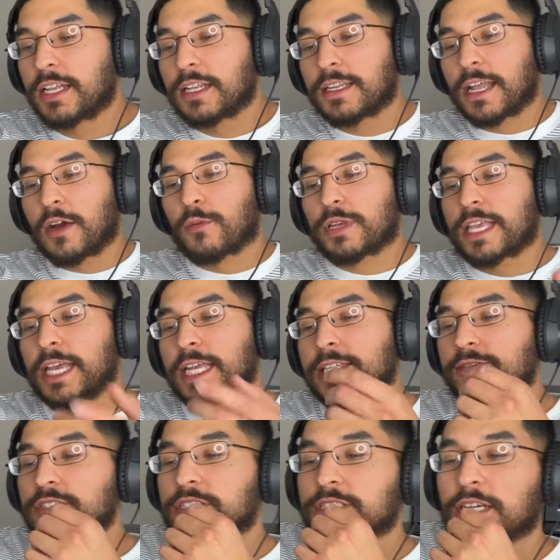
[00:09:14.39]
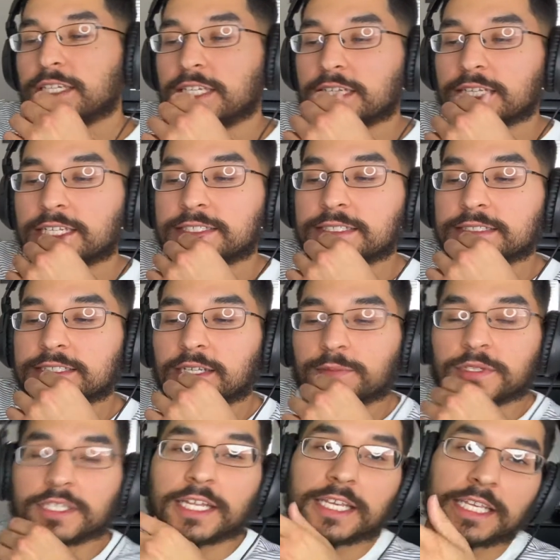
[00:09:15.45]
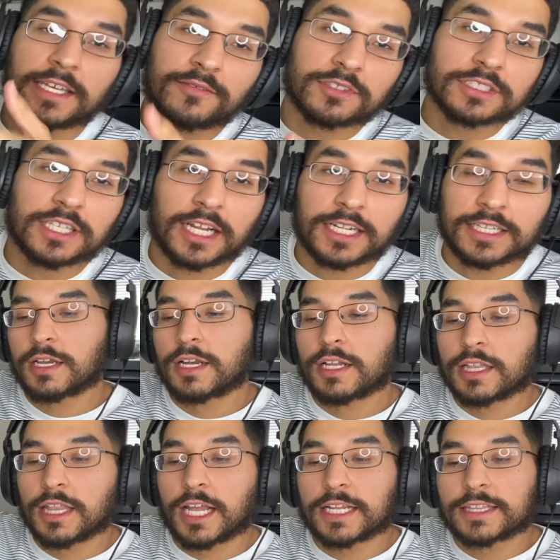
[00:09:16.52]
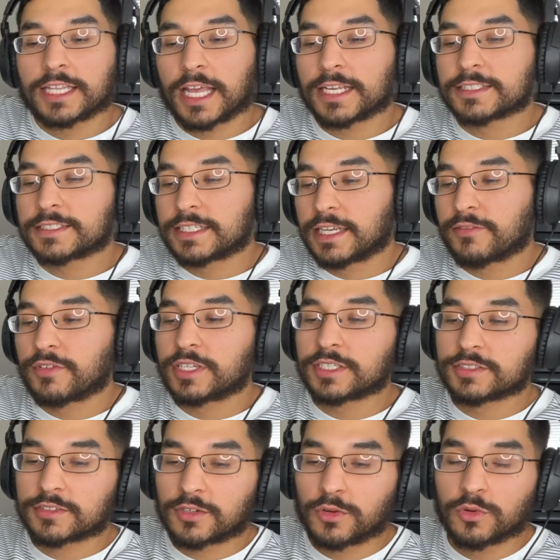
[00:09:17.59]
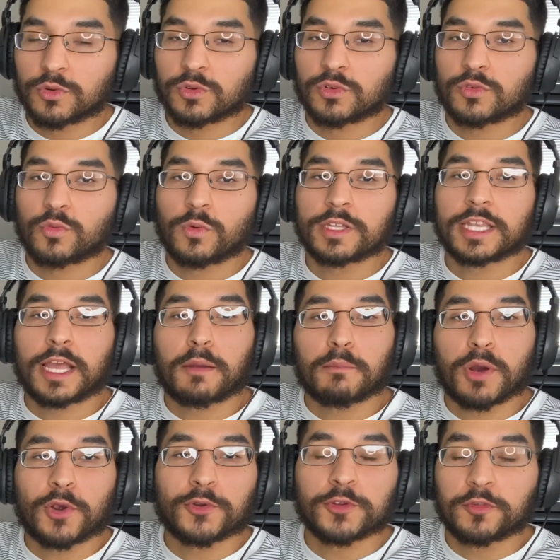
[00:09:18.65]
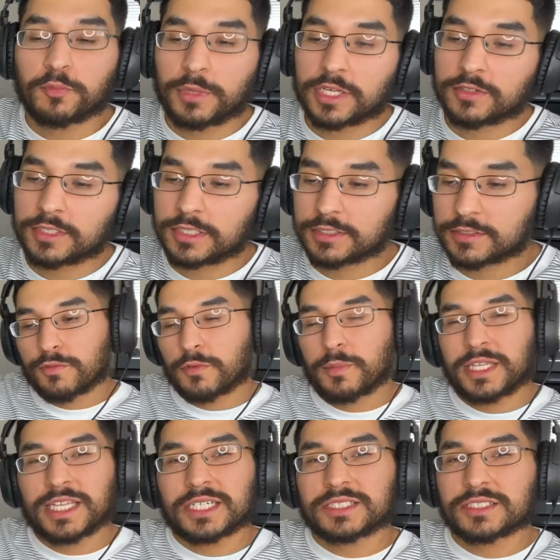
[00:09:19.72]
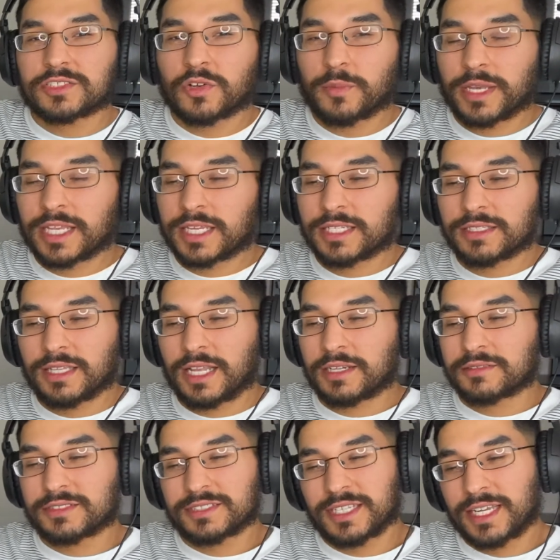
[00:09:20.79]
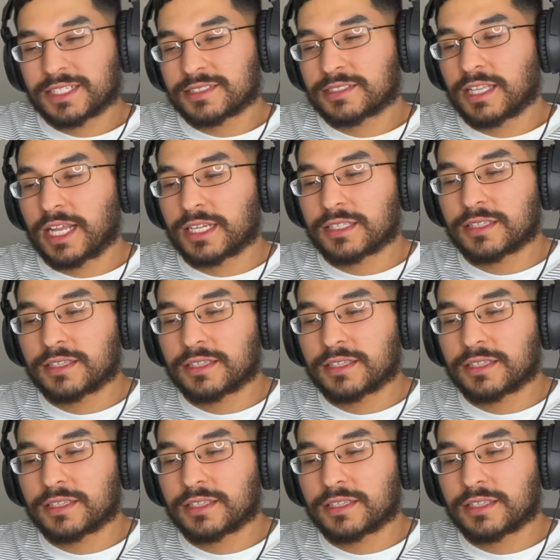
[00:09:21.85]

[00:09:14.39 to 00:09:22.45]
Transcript: now we can't even study unless it's something they give us, like Thanksgiving is cool when they murdered millions. For me, that just don't make it like sense. Like